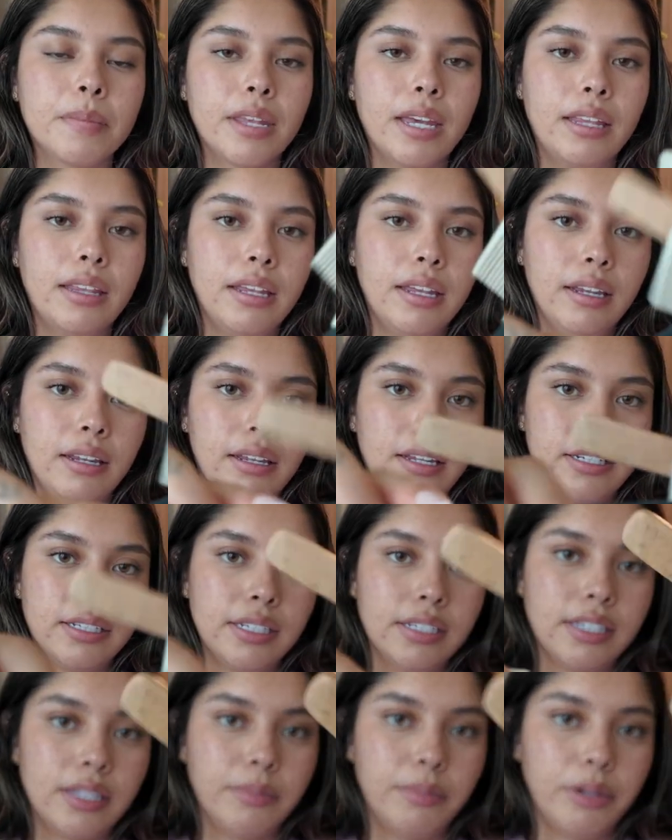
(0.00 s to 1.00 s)
And then this
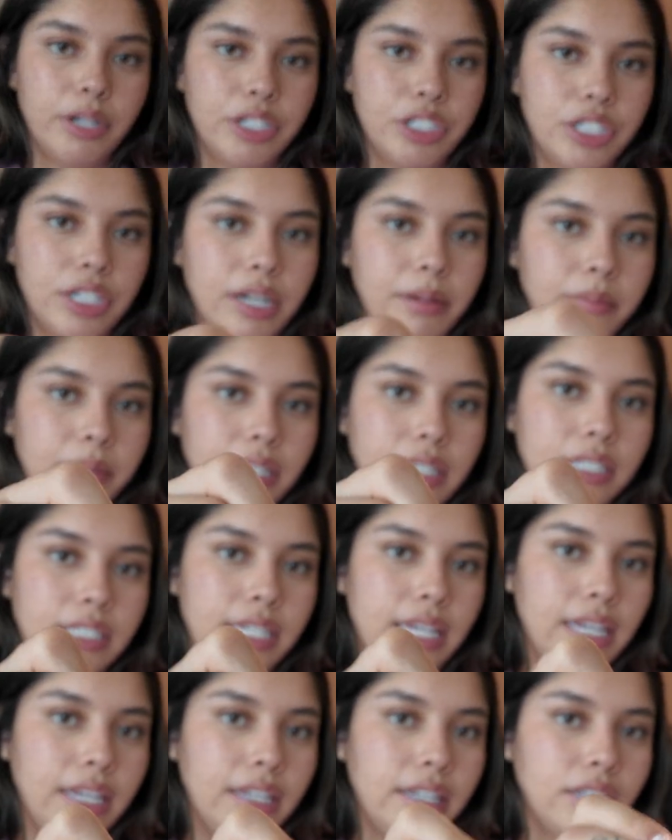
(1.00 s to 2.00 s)
is the brush that I'm gonna
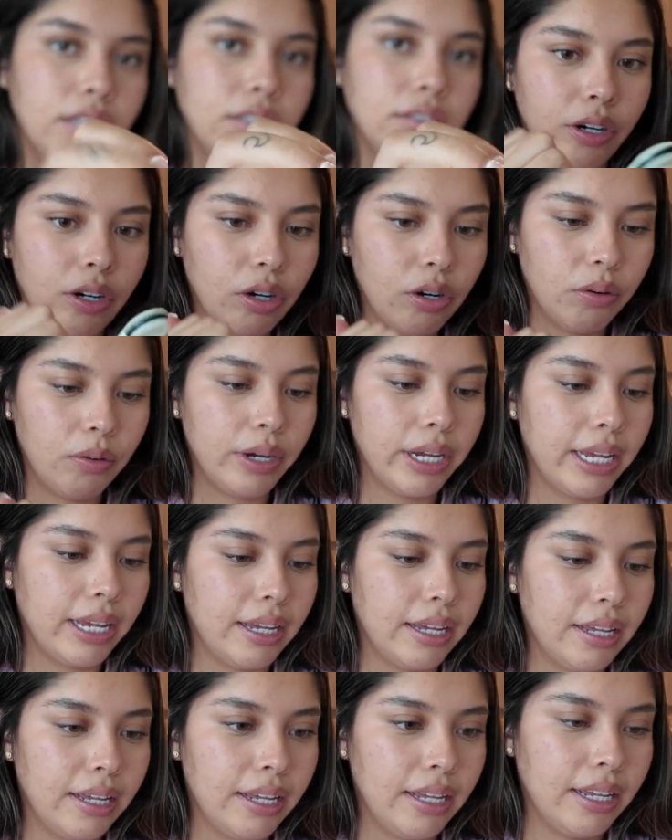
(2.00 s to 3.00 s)
take. Oh
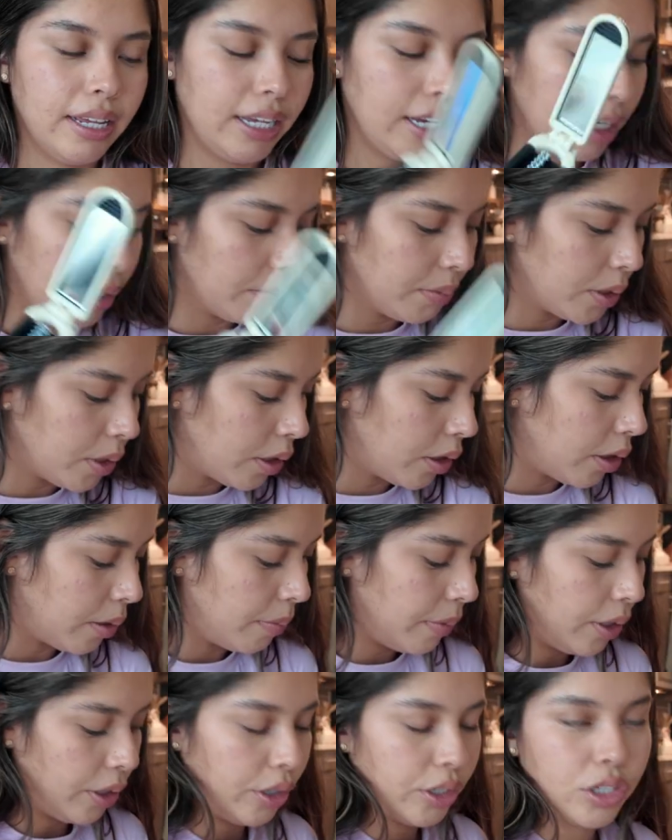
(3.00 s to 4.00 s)
wait, it comes with the
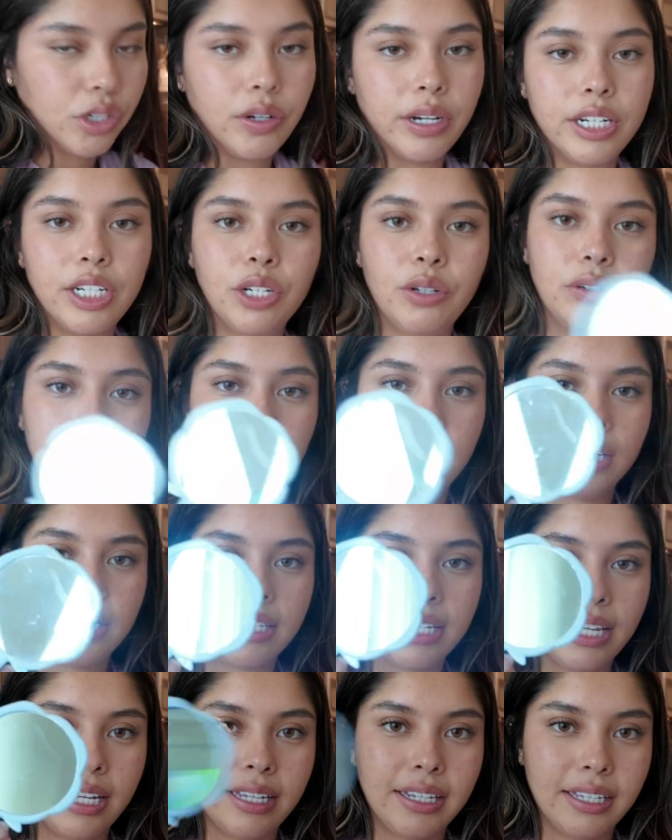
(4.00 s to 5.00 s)
mirror, so I don't need to
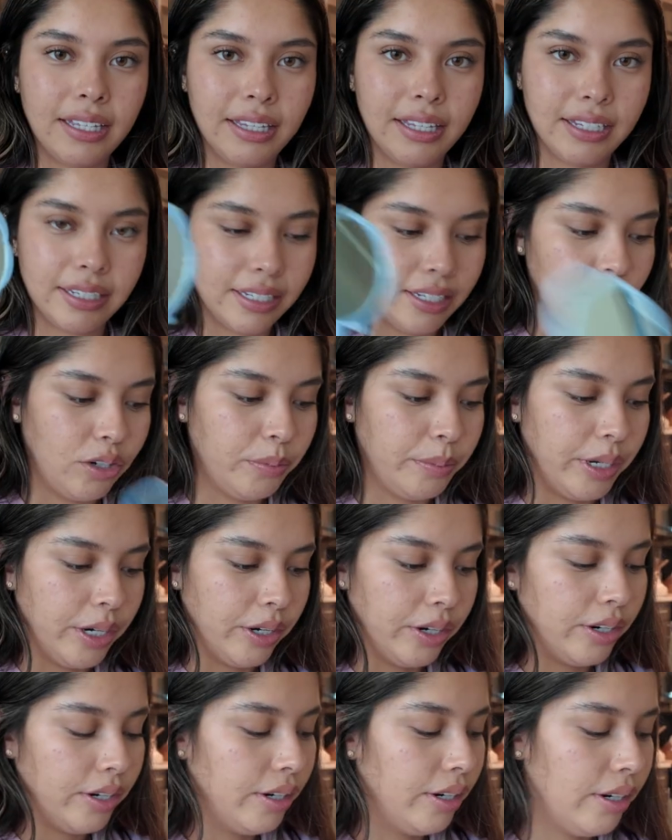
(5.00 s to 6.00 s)
take this little
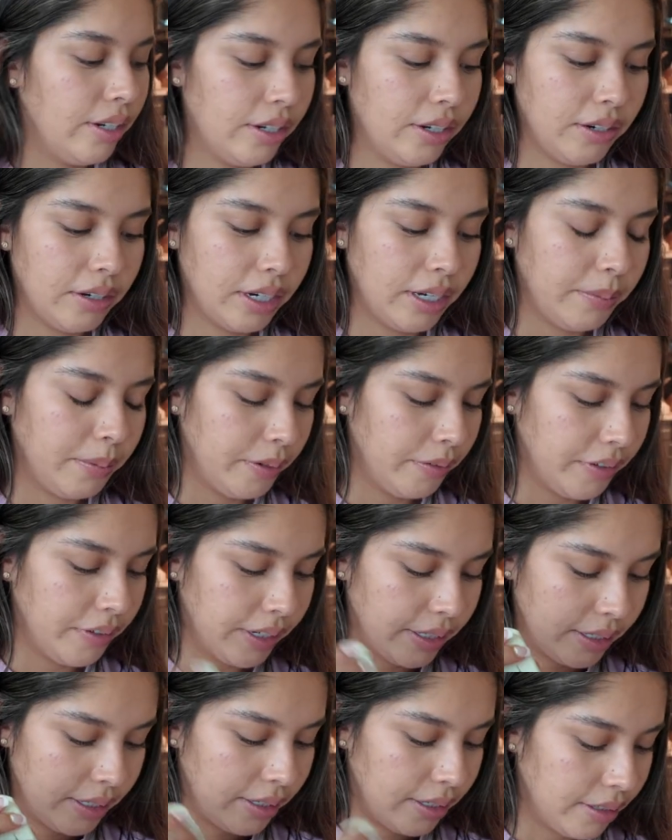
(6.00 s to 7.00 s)
mirror. Okay, perfect.